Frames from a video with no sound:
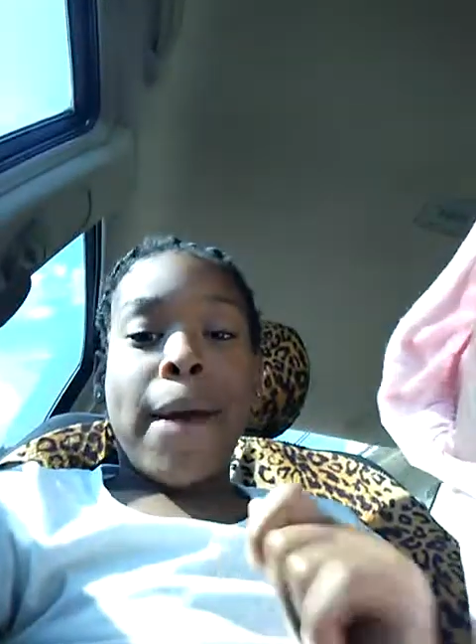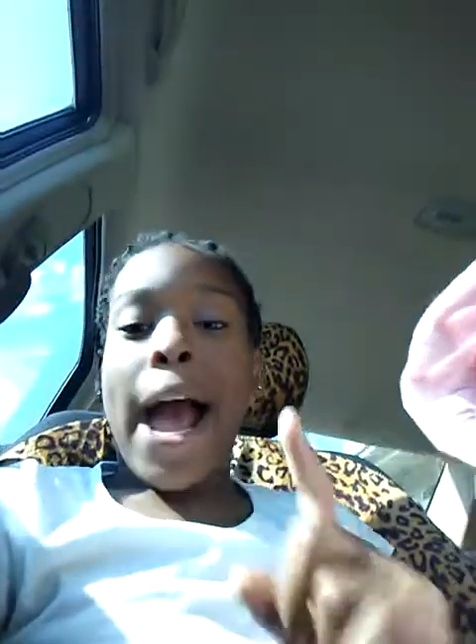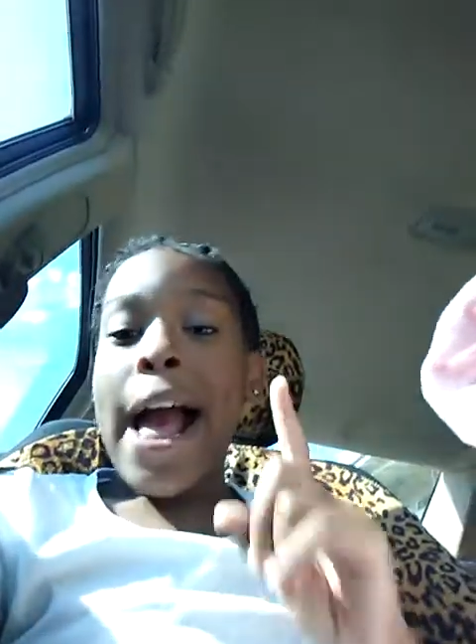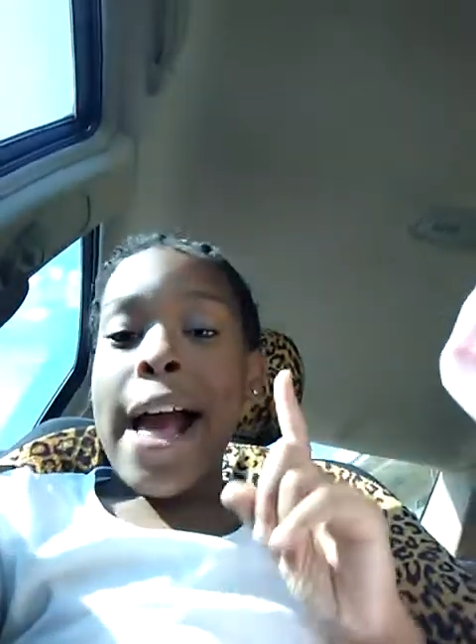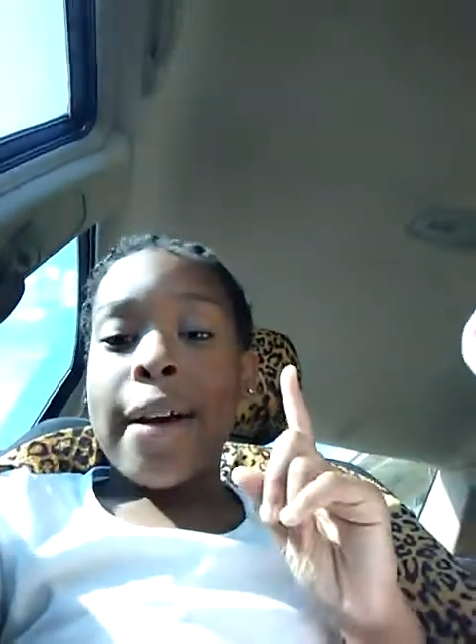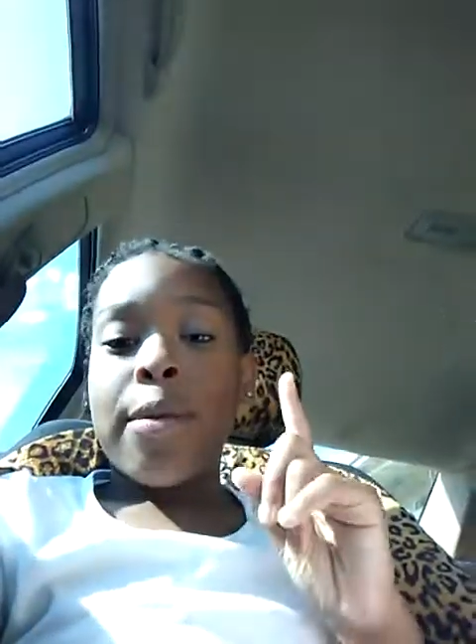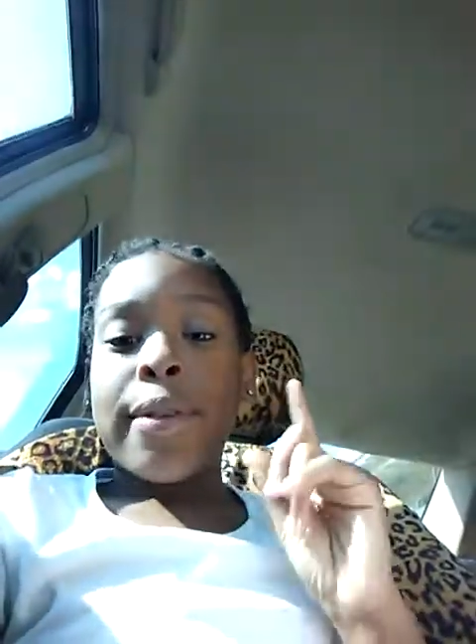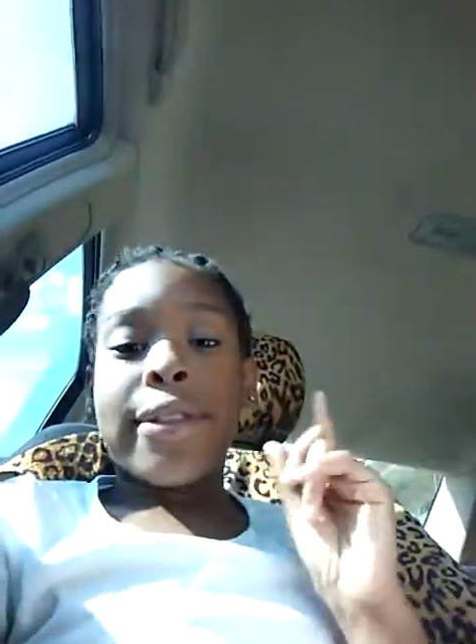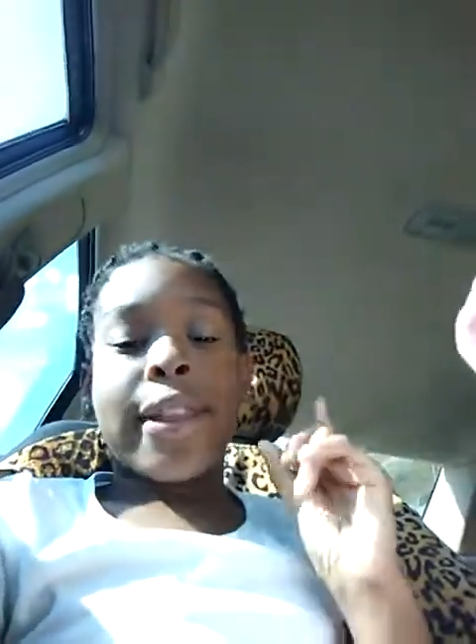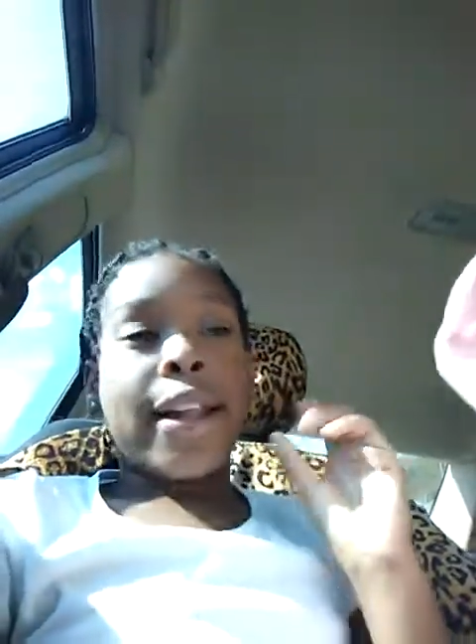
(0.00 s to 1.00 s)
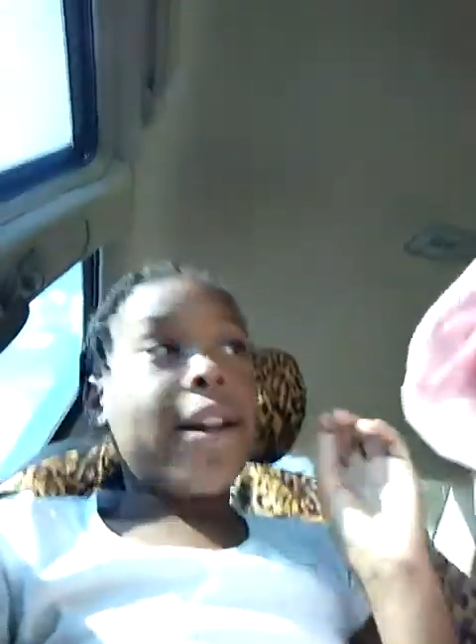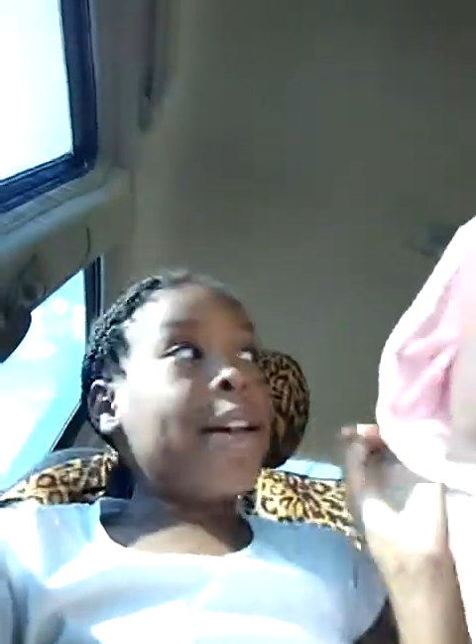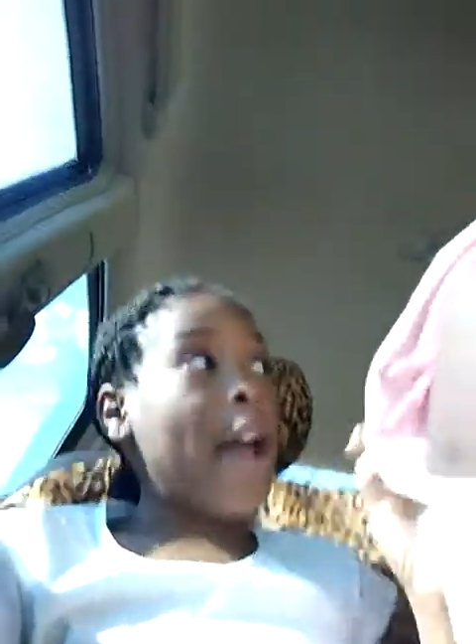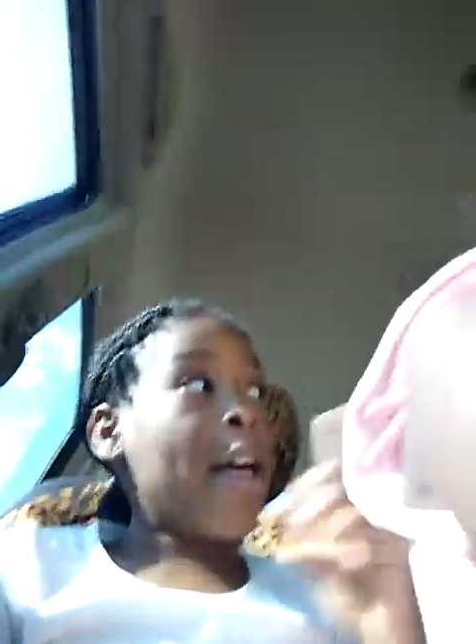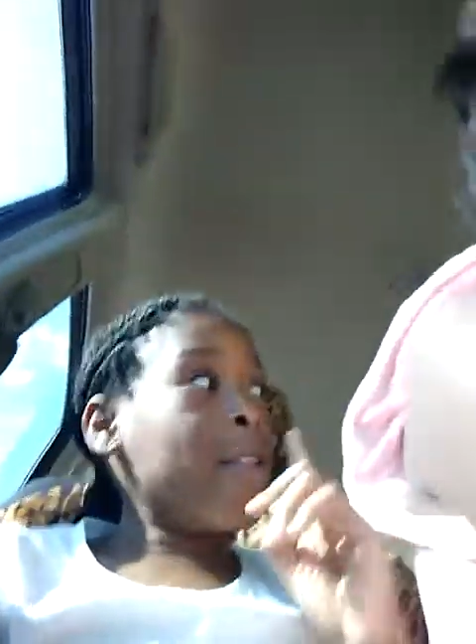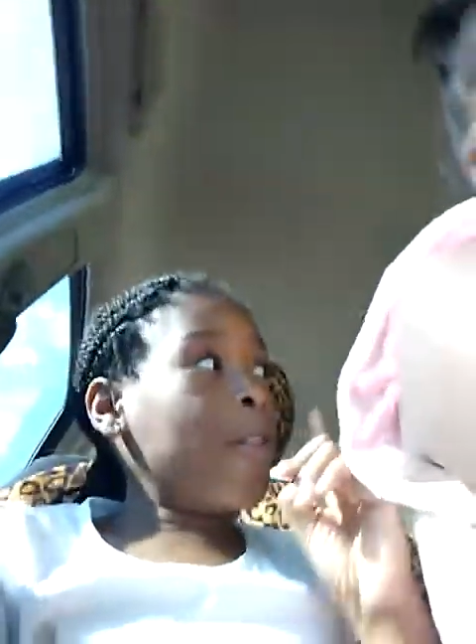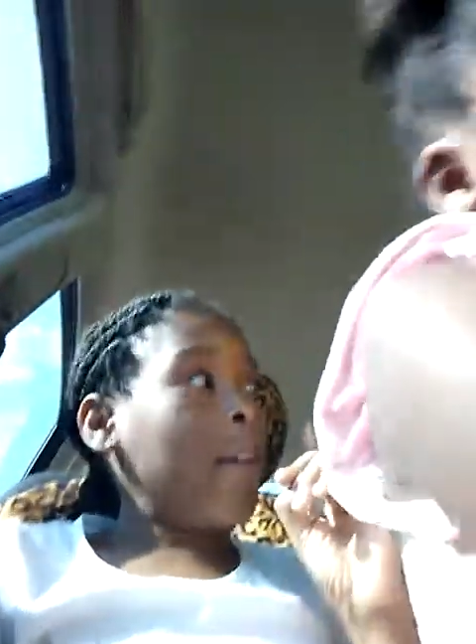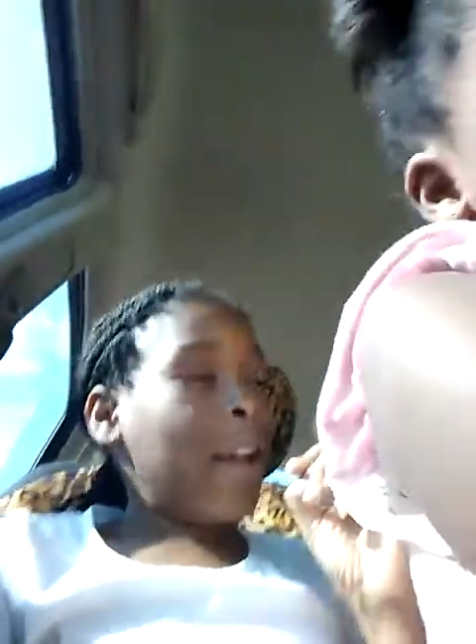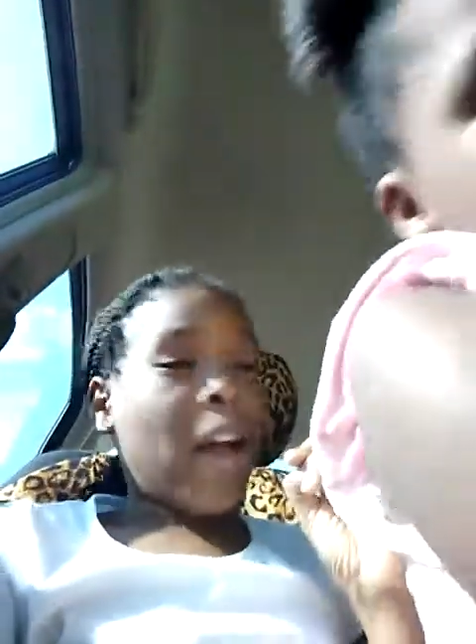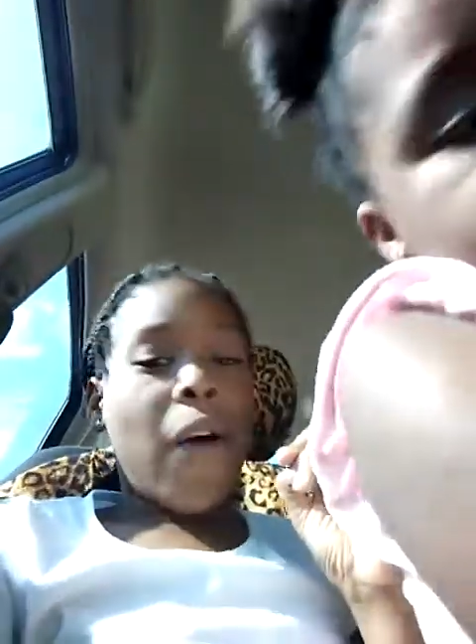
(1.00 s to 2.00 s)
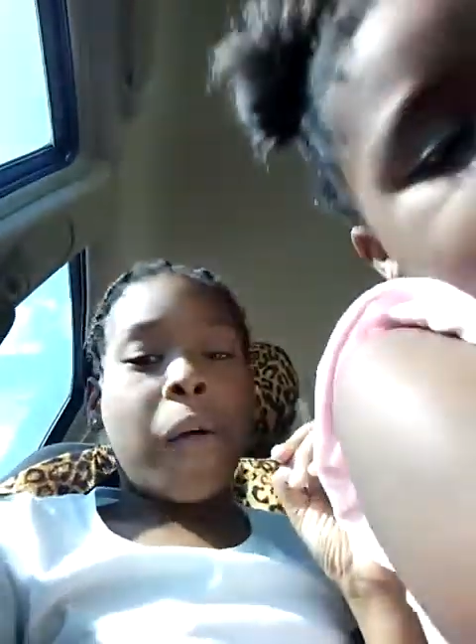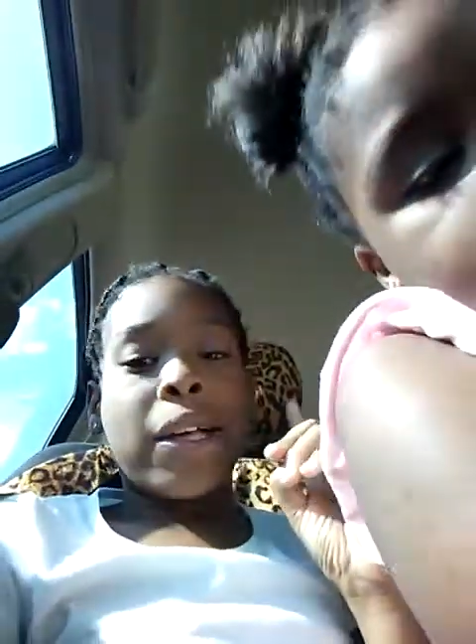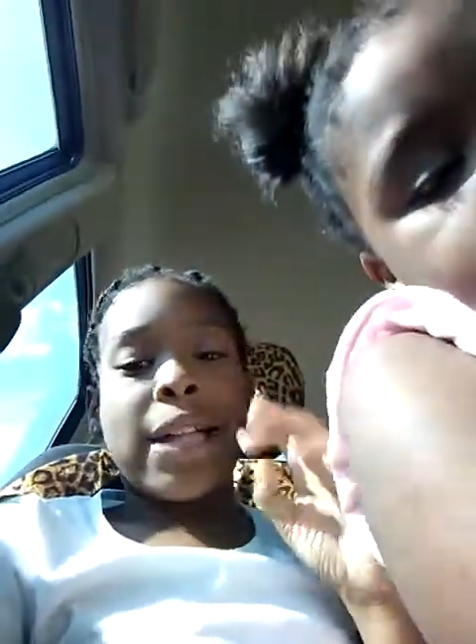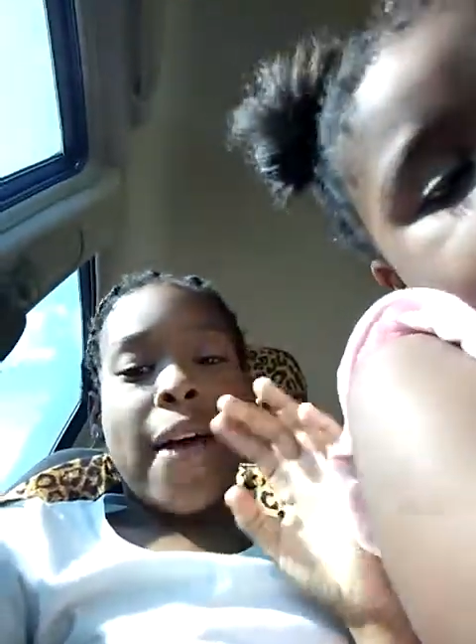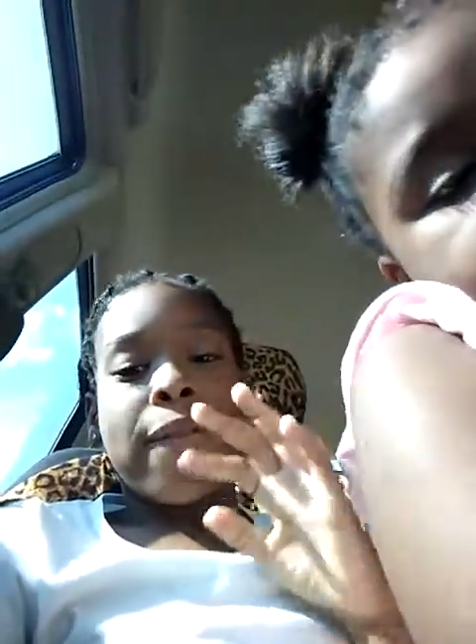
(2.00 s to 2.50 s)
back with another video because at